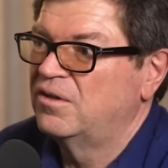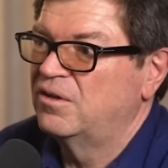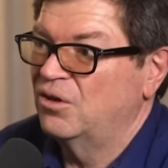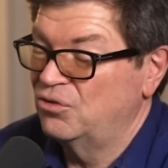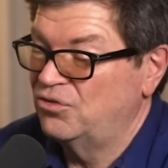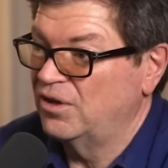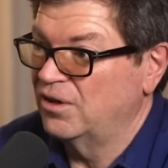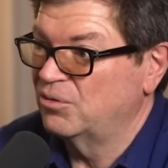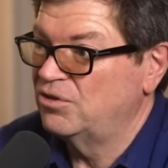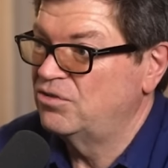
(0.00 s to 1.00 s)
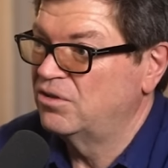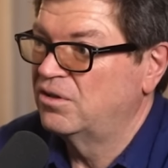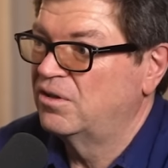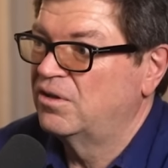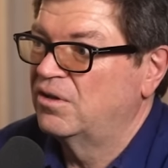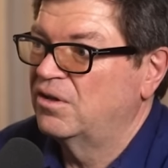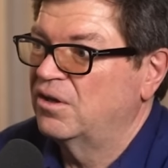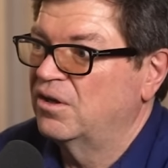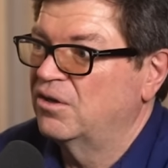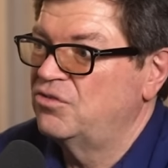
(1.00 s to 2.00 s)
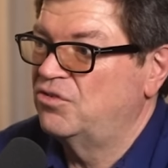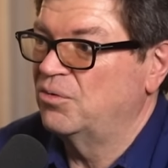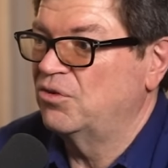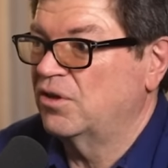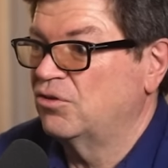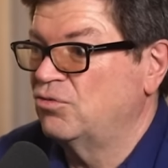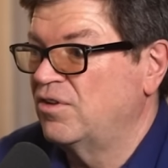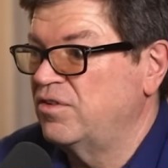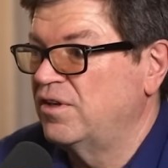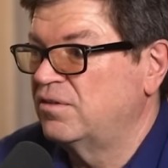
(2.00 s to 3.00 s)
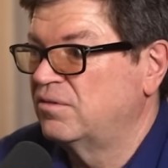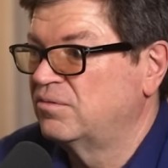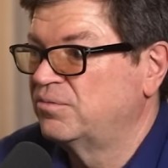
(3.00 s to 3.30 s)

understand language, uh, systems that can translate